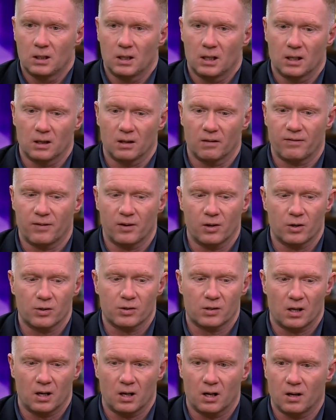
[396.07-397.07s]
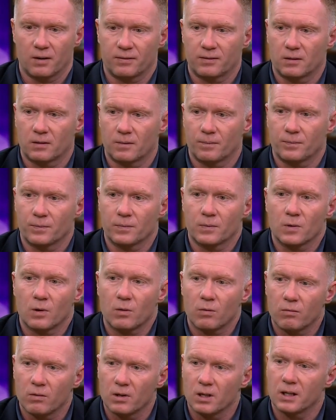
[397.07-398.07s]
in the first half, you know,
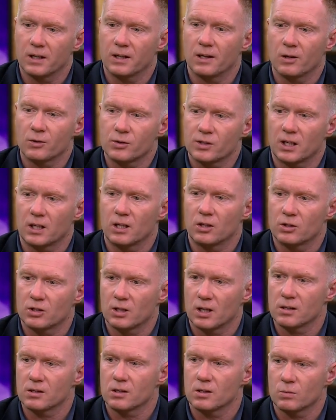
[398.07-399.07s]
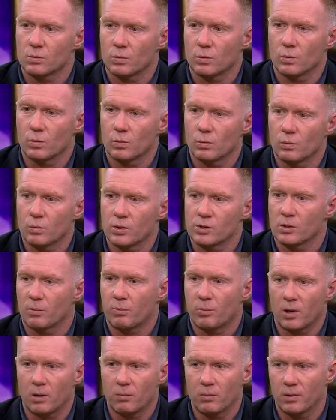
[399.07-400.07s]
really not taking chances was a
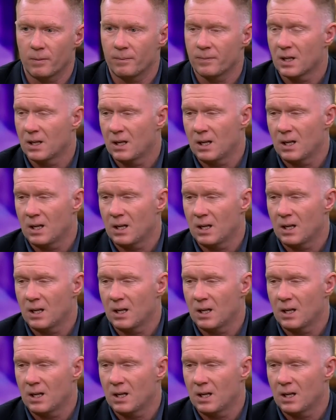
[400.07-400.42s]
problem.